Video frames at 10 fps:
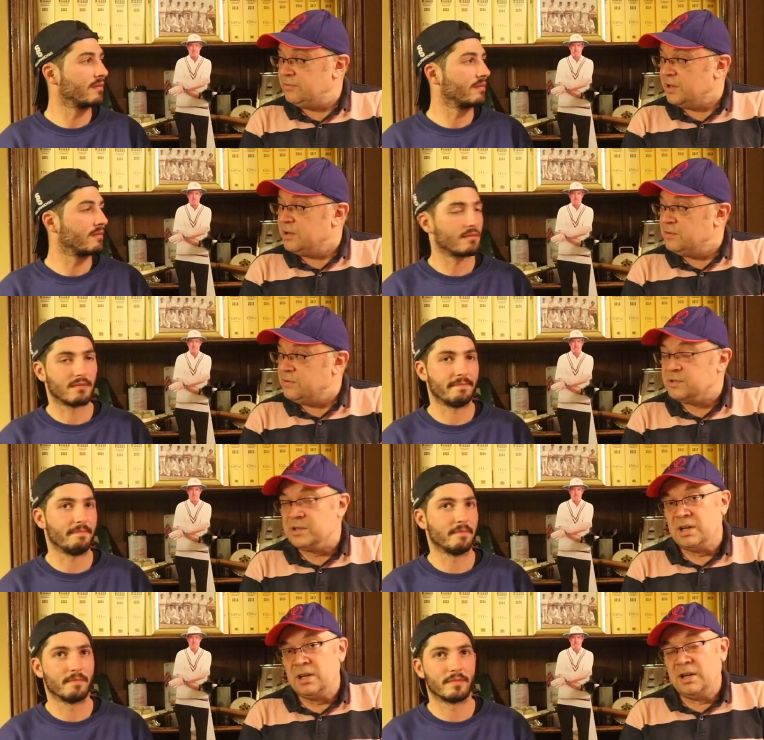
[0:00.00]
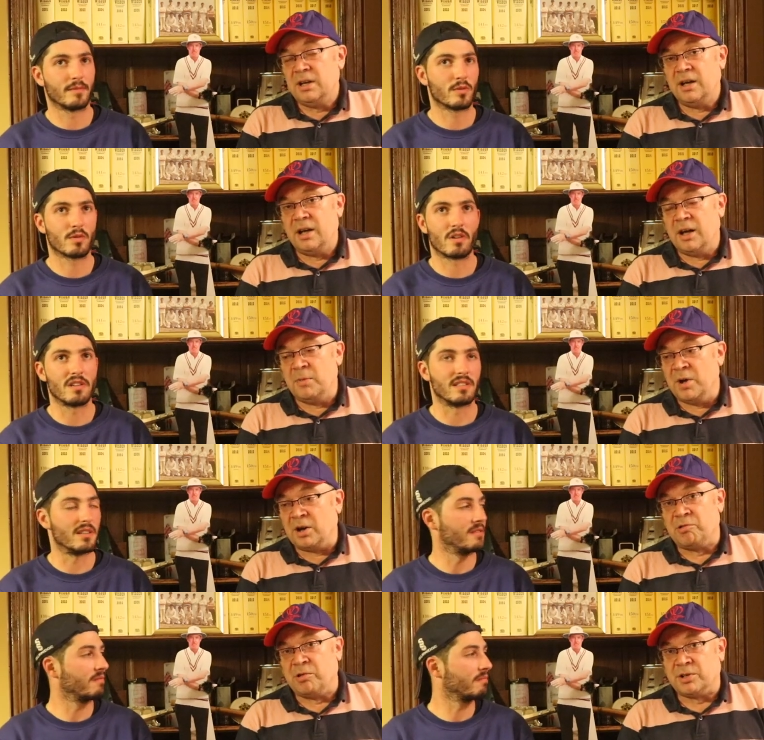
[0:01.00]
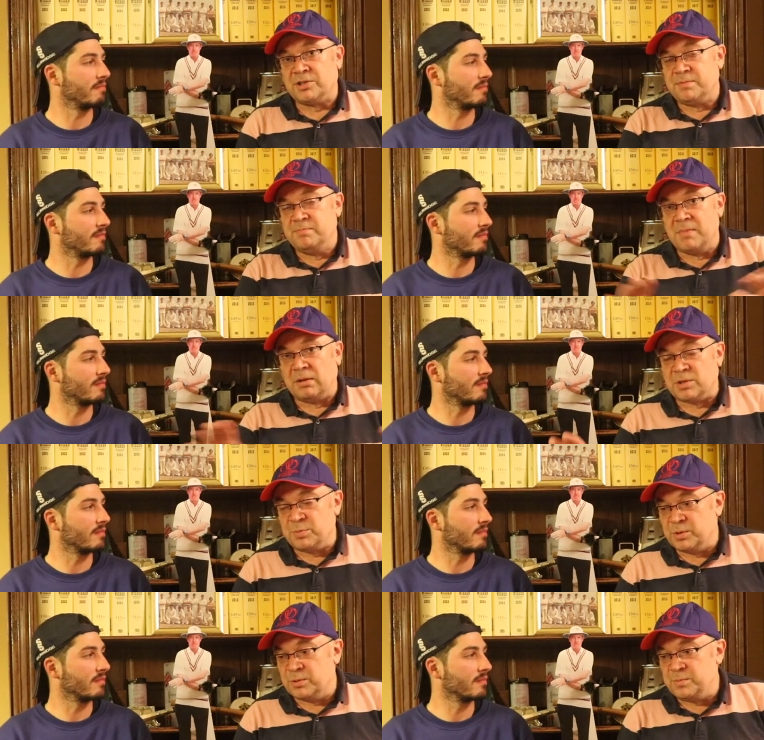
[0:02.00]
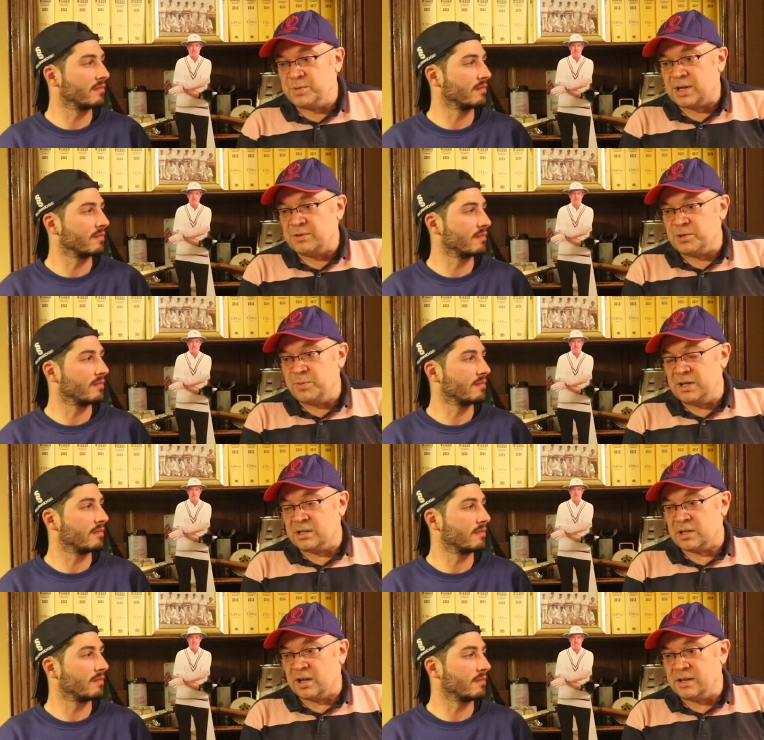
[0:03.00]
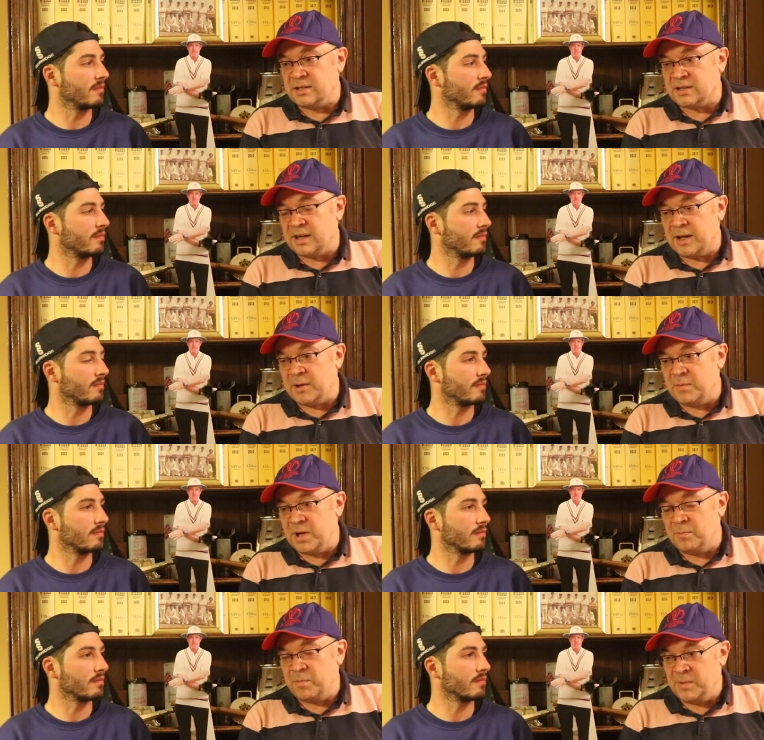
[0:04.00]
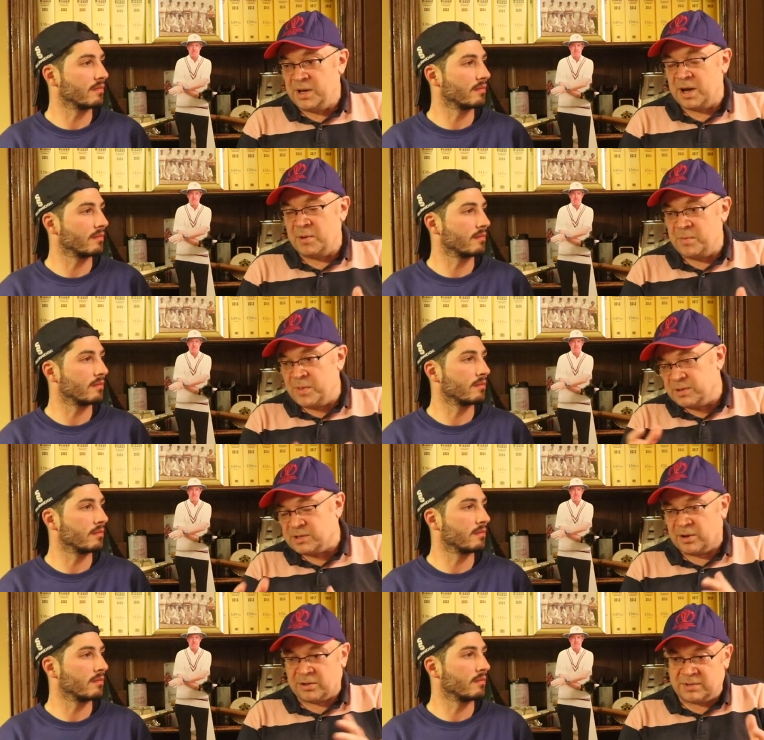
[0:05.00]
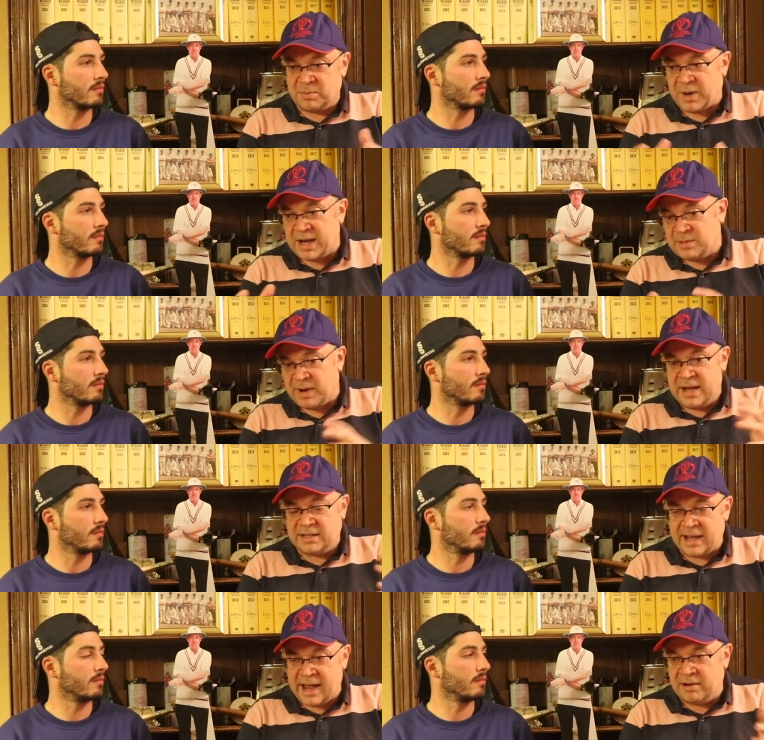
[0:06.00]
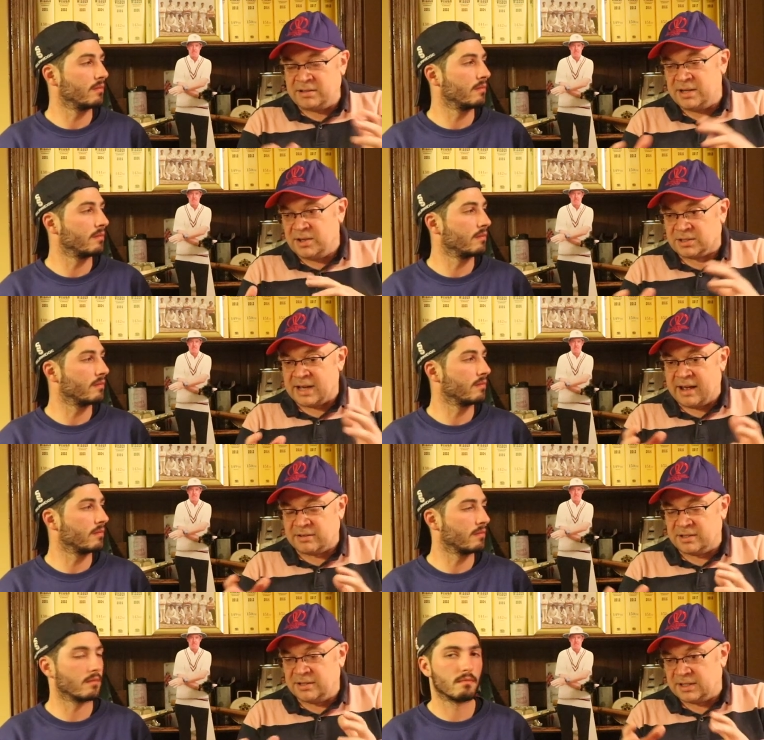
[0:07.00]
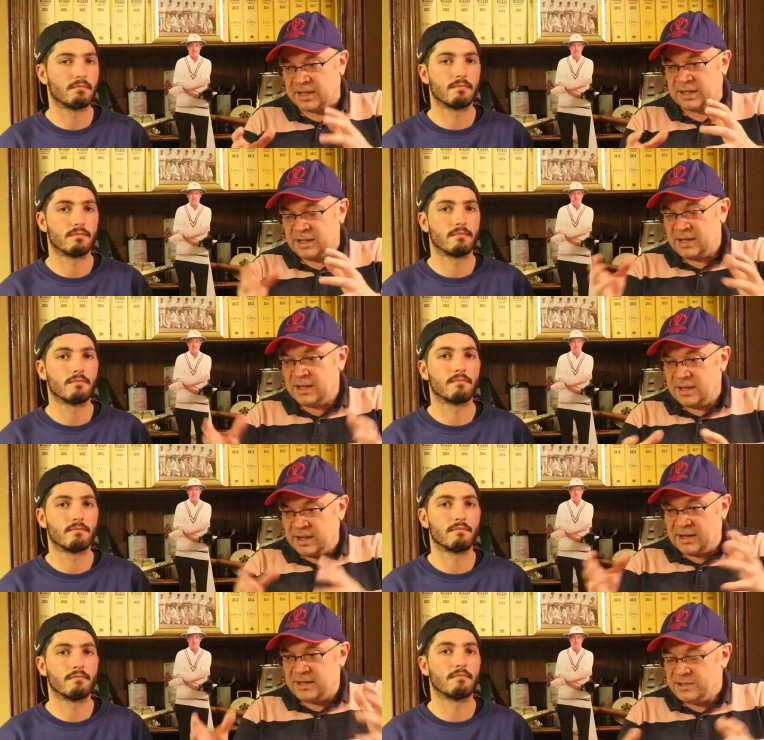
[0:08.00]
Speaker 1: views across multiple social media sites. And you know, there's a lot of debate about is it out, is it not out, and it